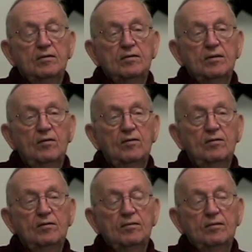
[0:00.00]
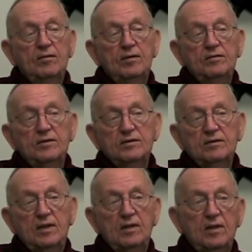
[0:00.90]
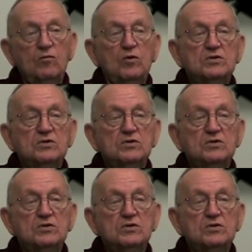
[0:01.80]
So and then when